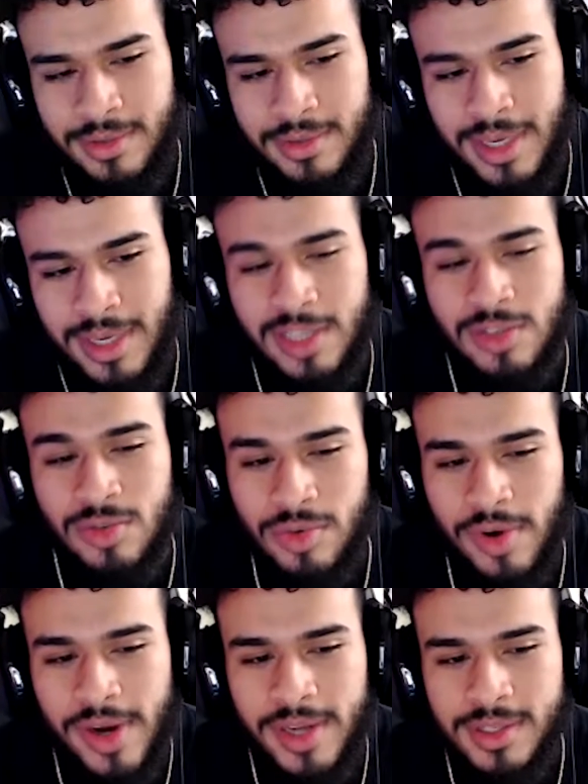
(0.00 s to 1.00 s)
like too
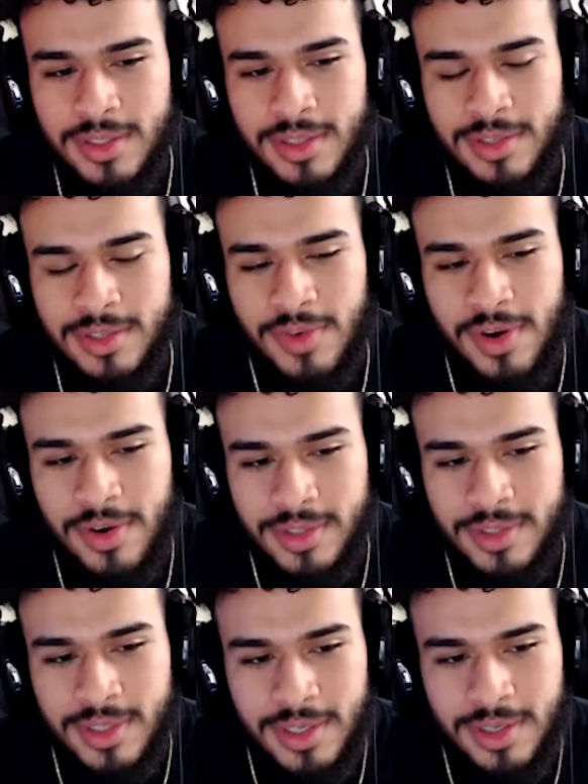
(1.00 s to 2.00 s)
crazy as far
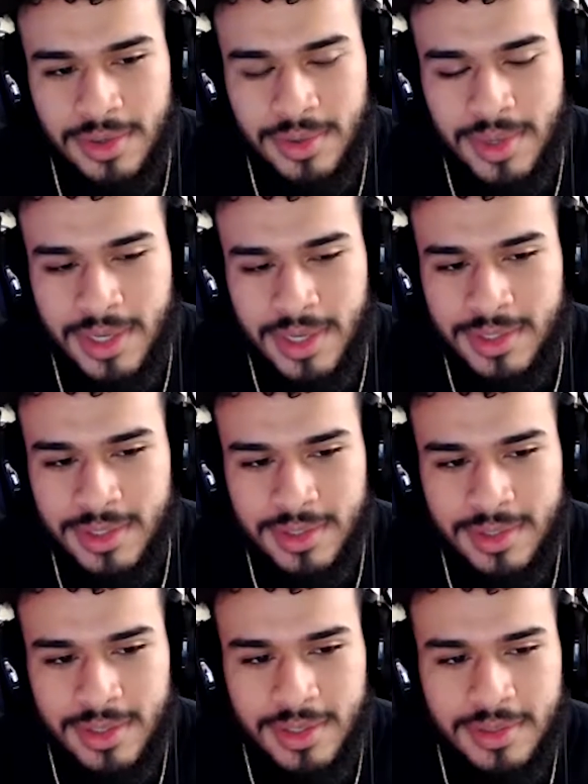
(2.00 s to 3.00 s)
as like,
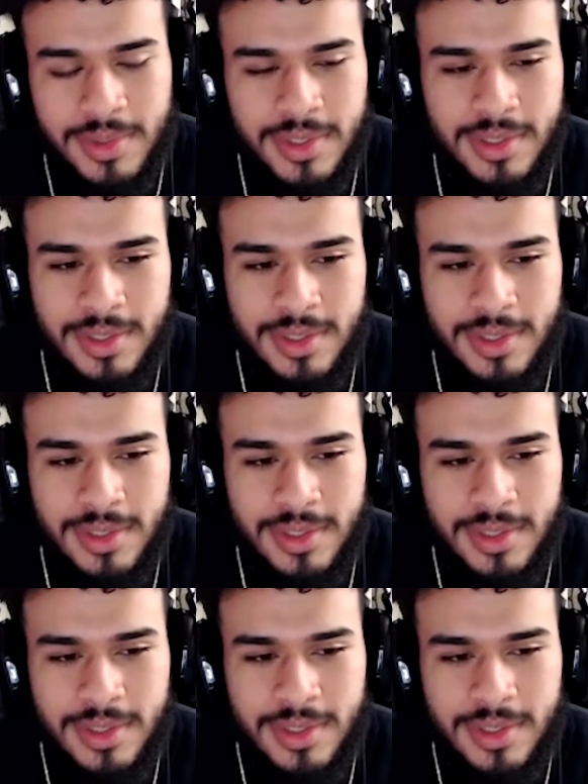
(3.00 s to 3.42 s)
cases as much.